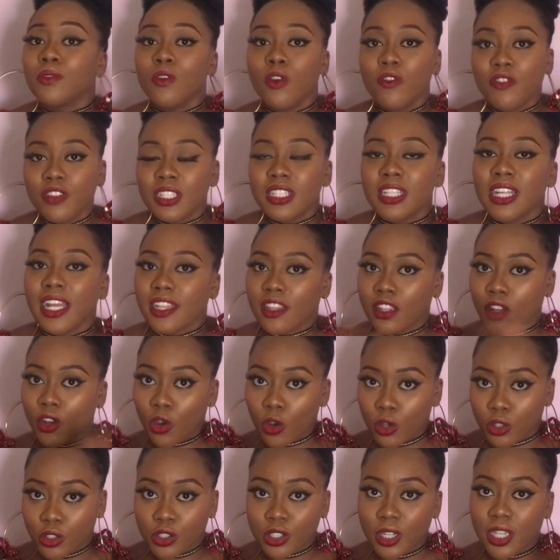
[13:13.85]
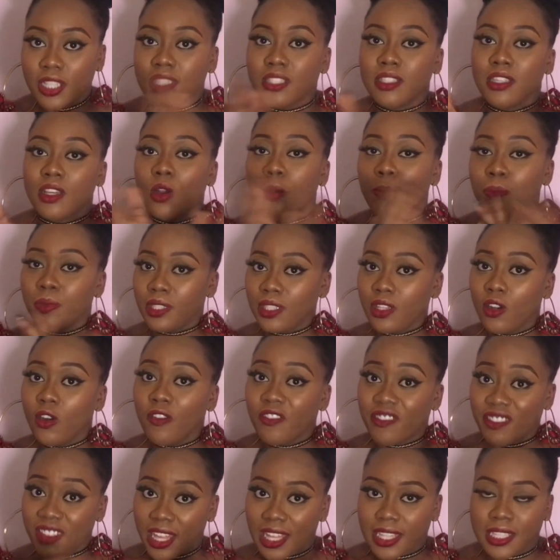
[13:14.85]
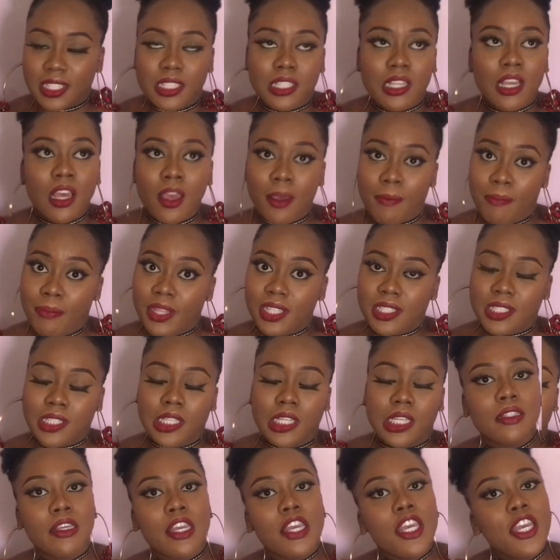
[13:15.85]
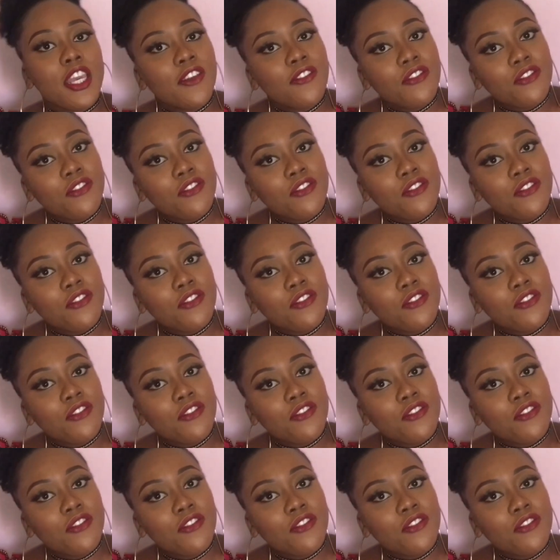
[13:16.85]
Obviously, like the contrast, the opposite of that, basically.